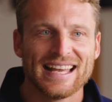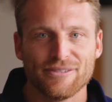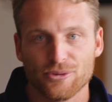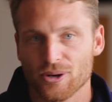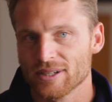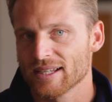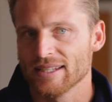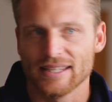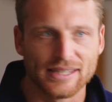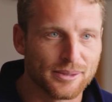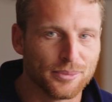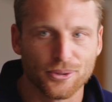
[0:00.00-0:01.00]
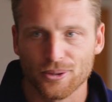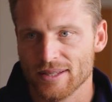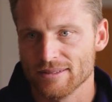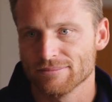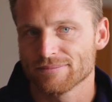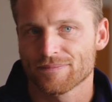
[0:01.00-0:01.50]
Everyone can hit the ball
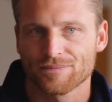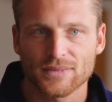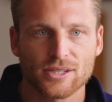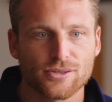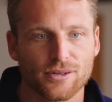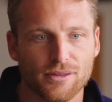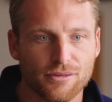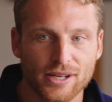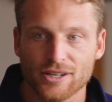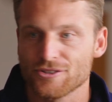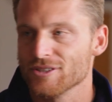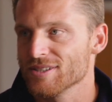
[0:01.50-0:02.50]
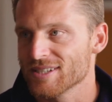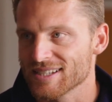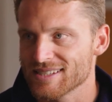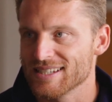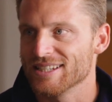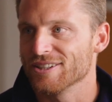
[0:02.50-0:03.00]
in sort of
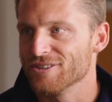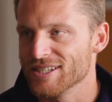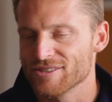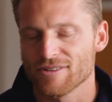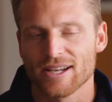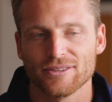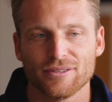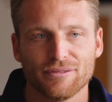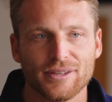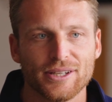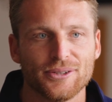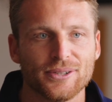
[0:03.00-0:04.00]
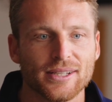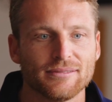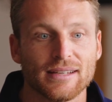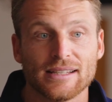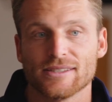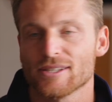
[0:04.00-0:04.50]
360 degrees around the field,
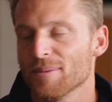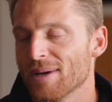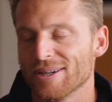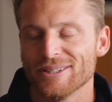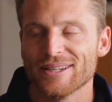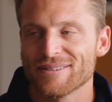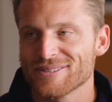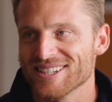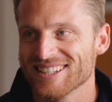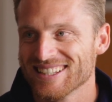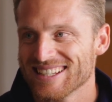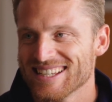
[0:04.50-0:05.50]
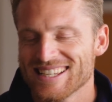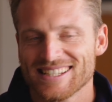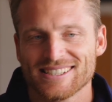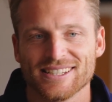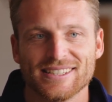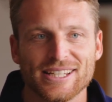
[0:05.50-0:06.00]
and somehow you have to
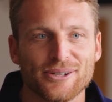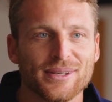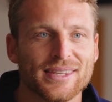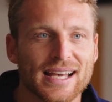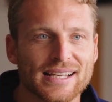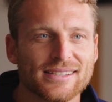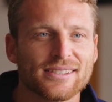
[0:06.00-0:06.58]
deal with that.